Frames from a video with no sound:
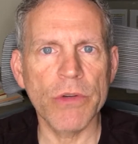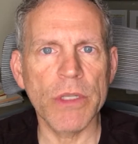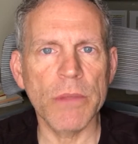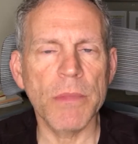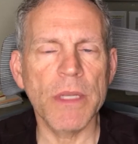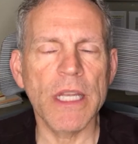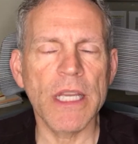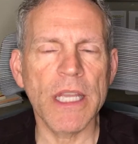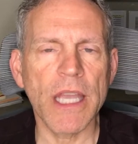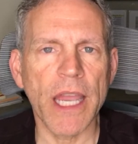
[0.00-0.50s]
in
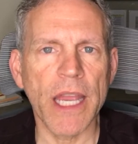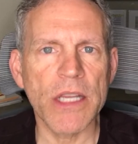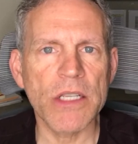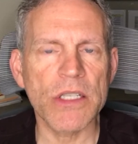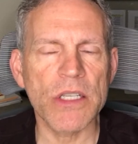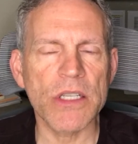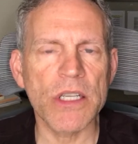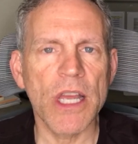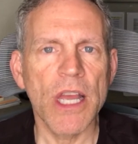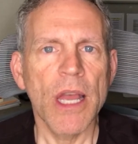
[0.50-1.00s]
many
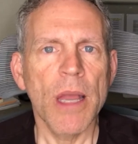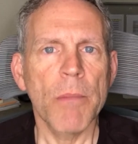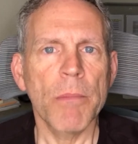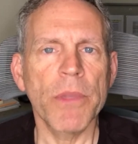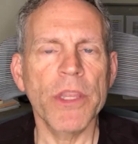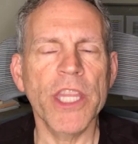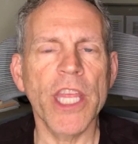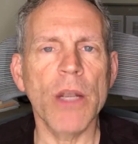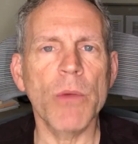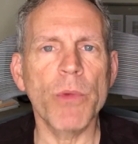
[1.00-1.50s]
cases,
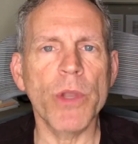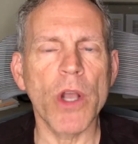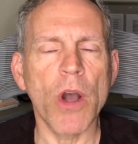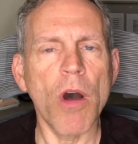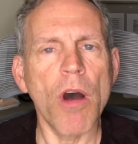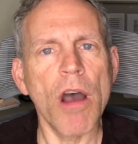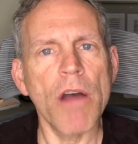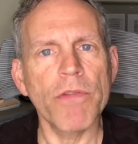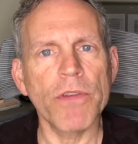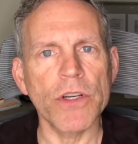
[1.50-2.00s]
but then we
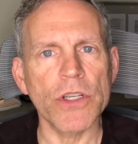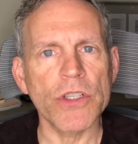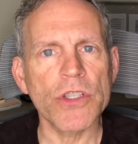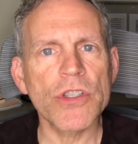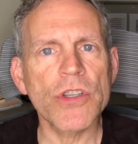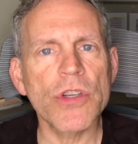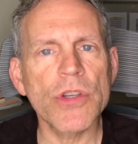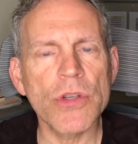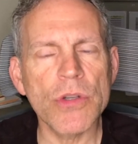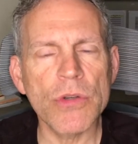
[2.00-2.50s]
offer
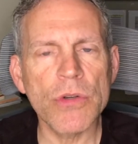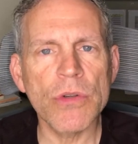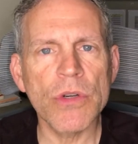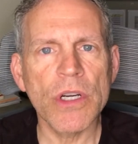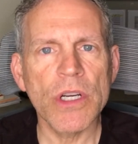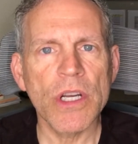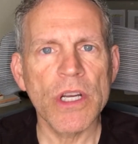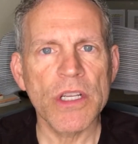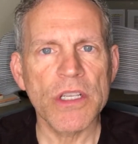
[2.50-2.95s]
2